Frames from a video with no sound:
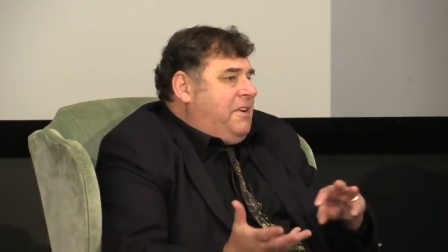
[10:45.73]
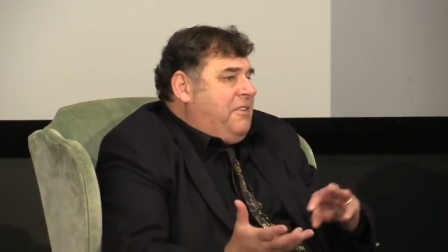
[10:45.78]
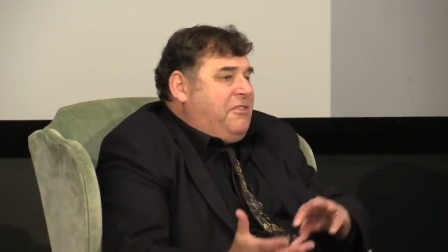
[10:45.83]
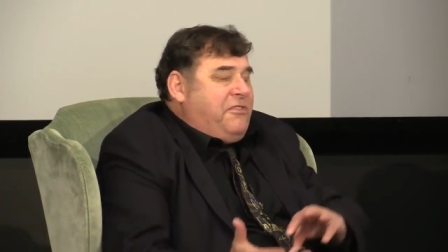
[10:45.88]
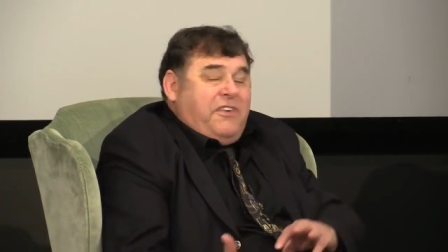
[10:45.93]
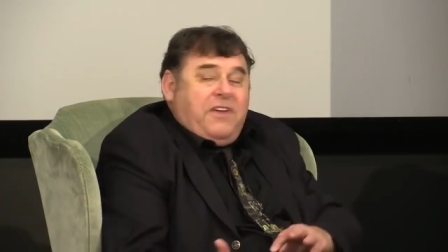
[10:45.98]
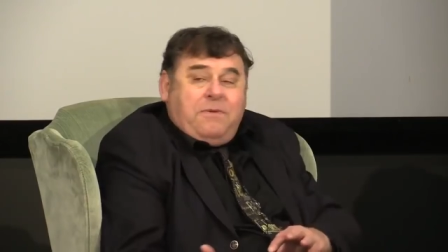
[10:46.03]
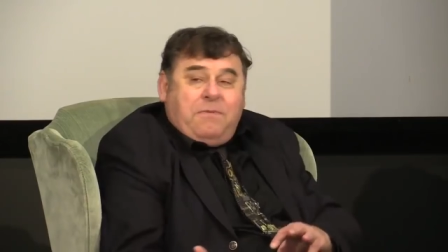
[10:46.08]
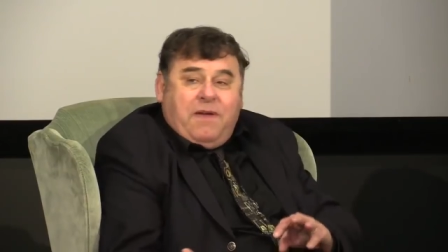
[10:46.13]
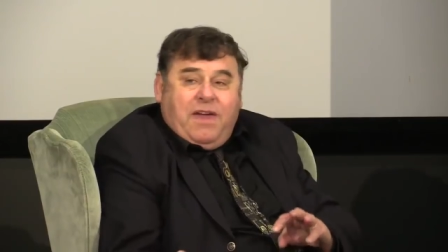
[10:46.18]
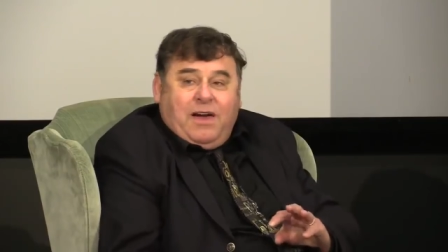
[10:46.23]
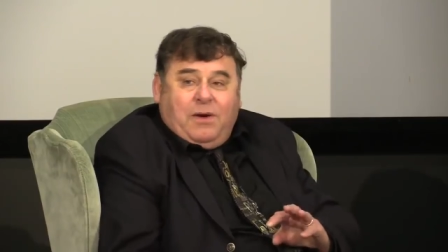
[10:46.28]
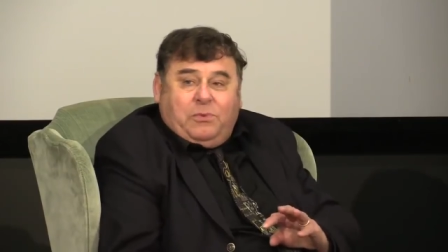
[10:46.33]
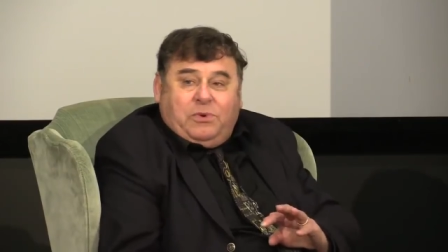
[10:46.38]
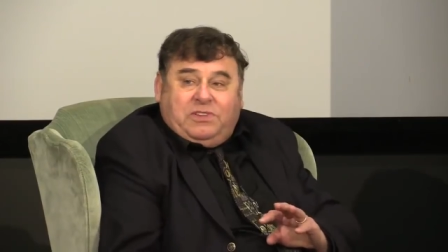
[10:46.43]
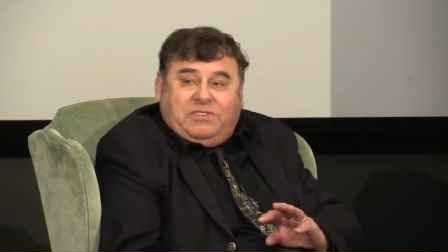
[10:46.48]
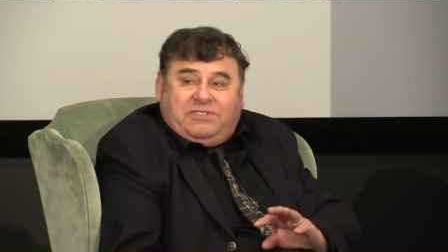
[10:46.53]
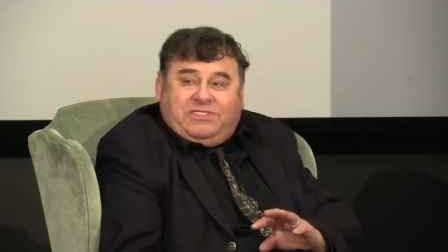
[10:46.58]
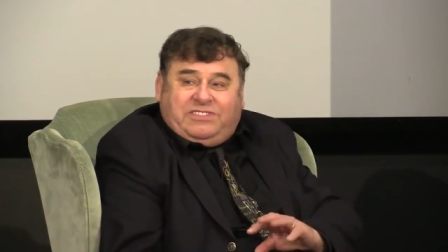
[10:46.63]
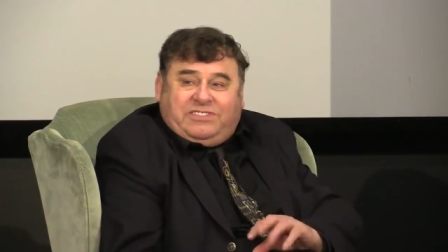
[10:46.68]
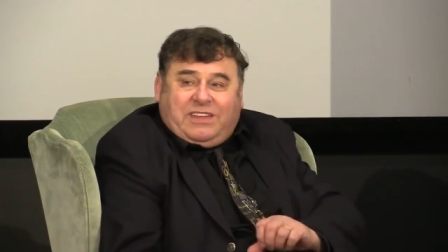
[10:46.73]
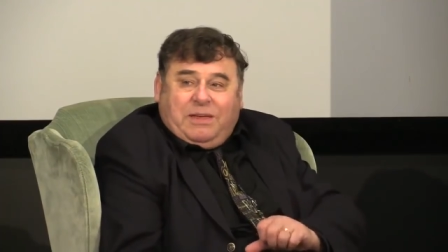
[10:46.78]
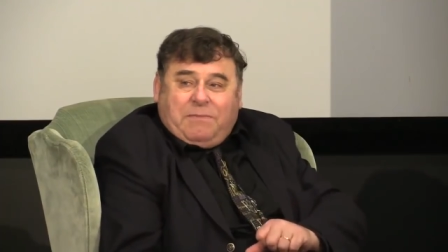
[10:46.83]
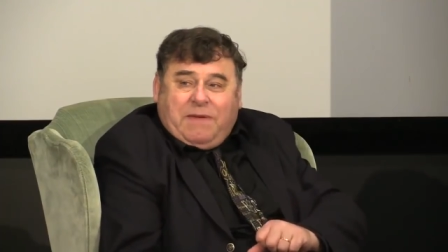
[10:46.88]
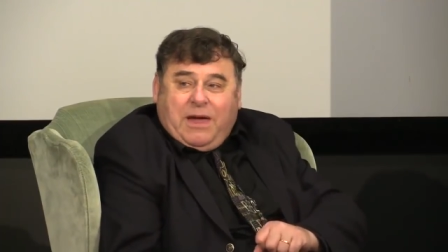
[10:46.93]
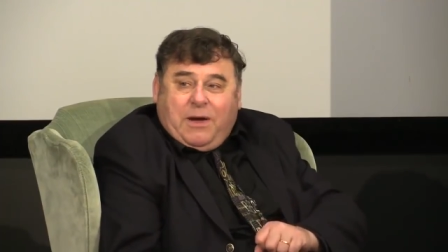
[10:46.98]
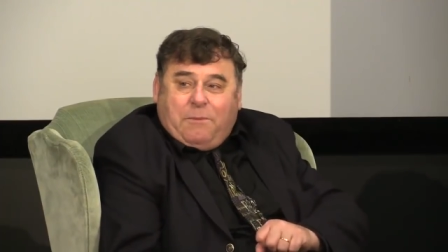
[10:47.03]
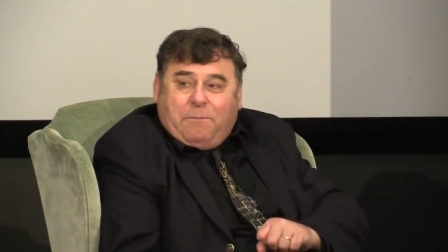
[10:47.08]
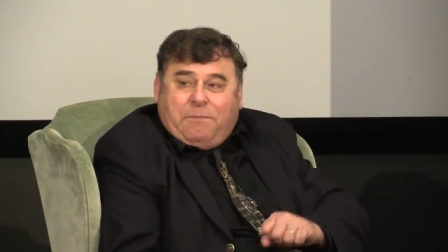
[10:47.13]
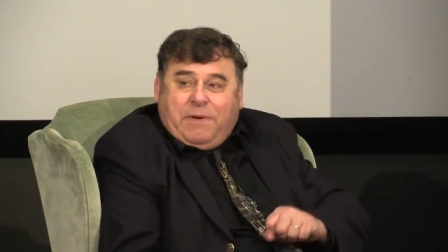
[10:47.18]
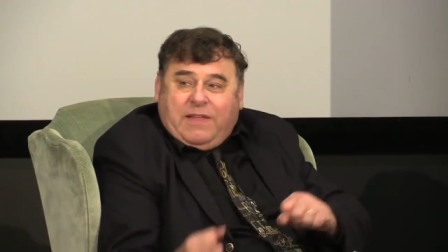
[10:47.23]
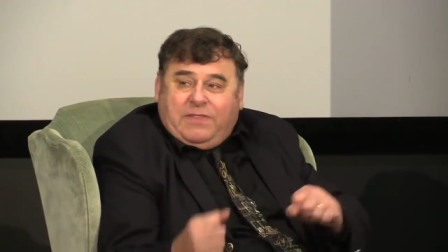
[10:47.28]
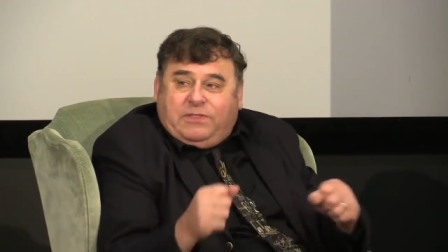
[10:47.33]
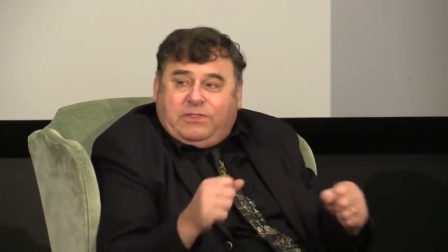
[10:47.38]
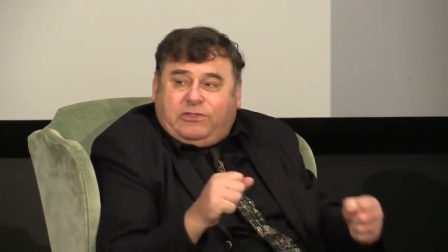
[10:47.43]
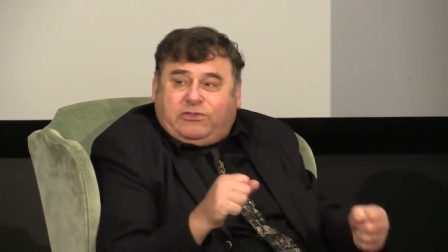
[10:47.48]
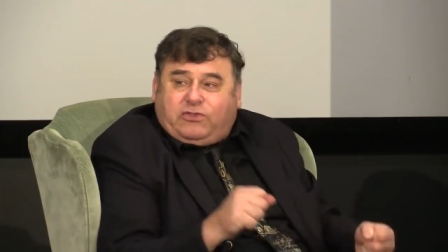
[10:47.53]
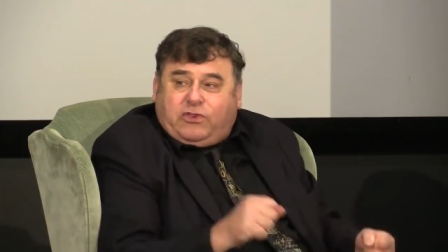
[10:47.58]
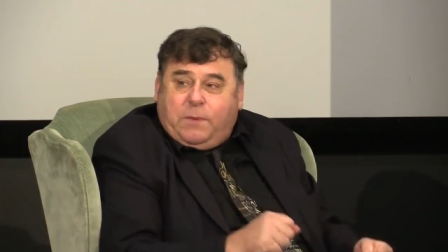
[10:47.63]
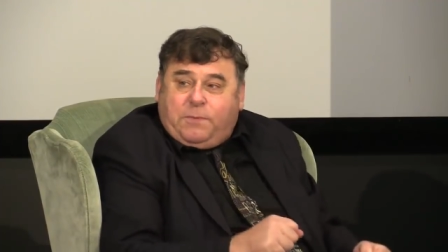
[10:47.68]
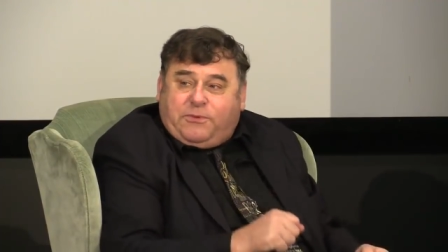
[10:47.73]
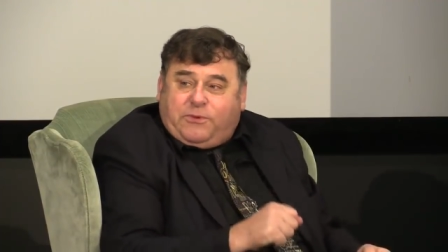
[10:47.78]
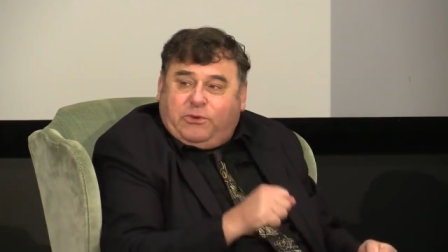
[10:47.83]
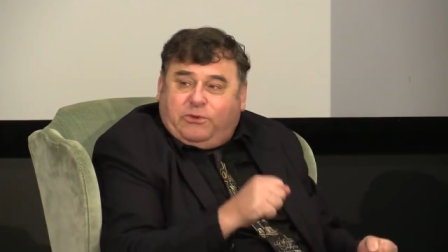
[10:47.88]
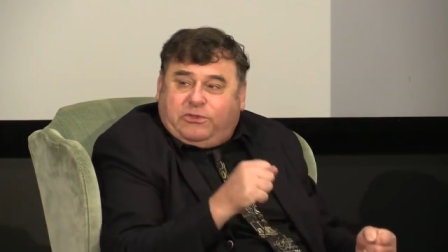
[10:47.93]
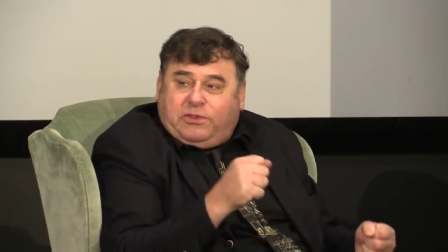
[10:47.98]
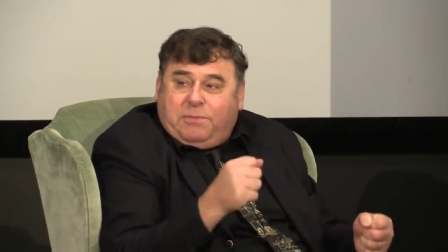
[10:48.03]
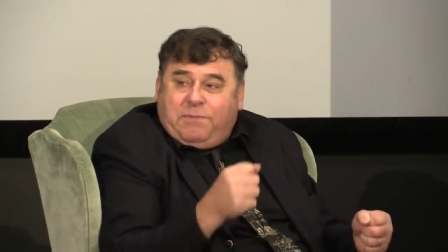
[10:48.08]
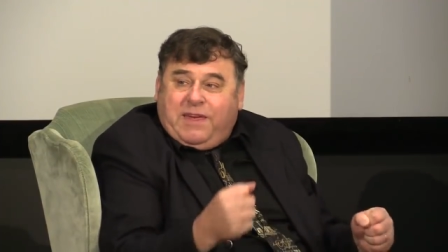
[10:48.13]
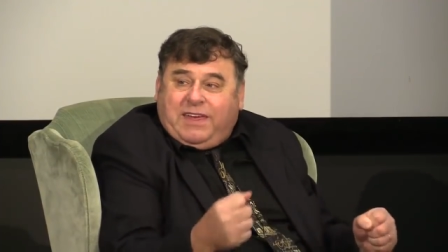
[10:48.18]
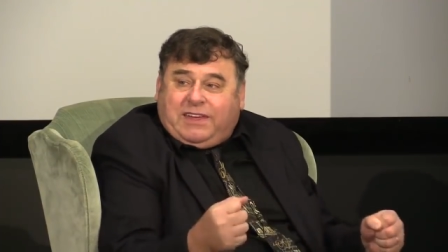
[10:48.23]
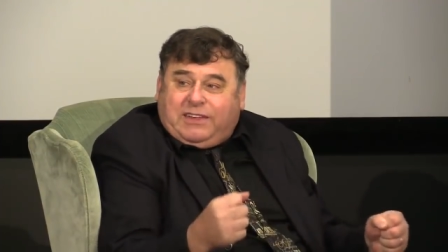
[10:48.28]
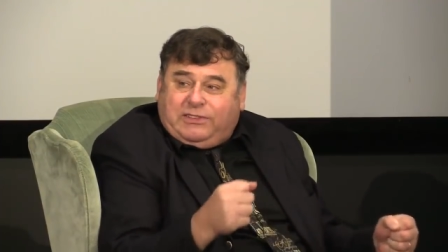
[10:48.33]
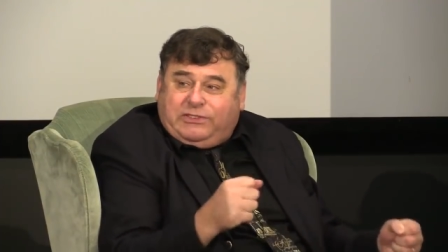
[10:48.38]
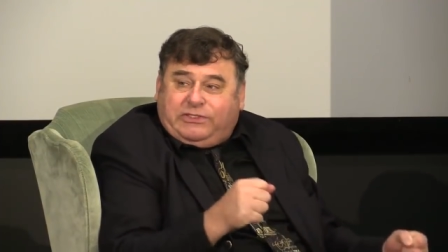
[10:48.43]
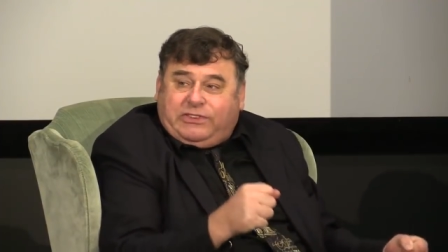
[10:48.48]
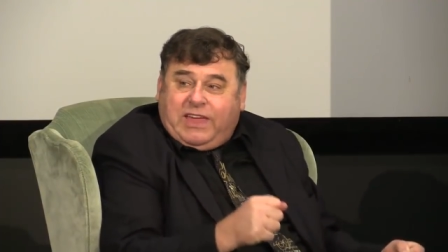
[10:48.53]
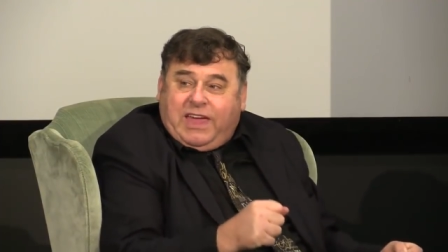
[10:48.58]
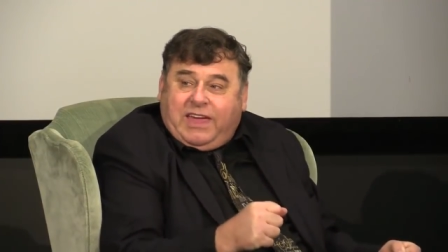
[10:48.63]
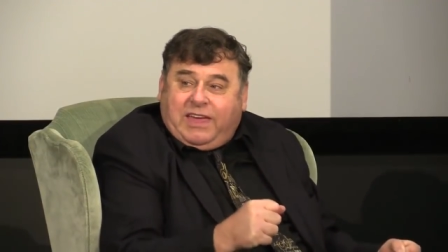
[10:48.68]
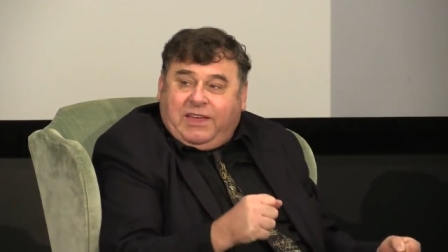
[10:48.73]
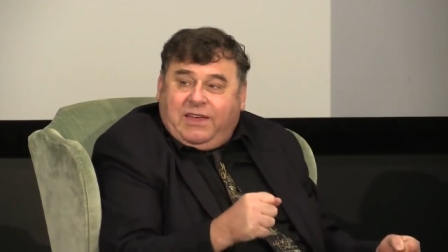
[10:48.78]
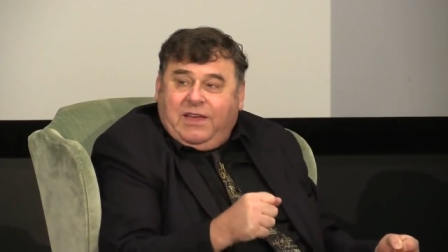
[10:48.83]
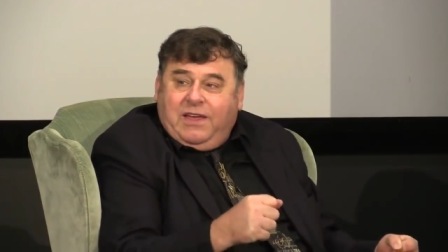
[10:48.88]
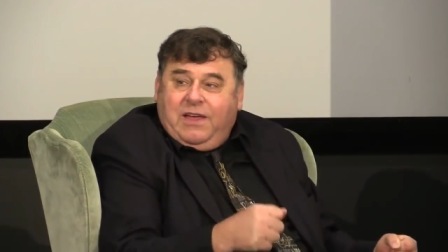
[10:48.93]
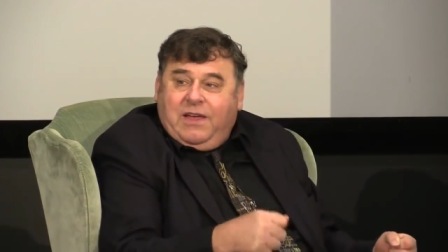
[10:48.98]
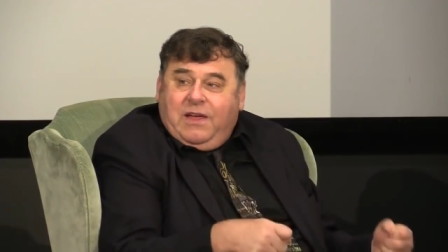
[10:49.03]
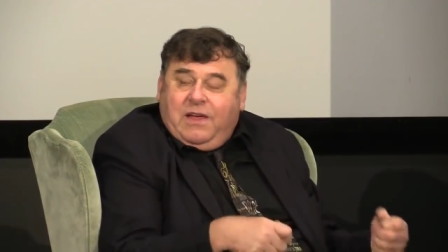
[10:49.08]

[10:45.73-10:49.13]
a female would somehow bend the scriptures to make it say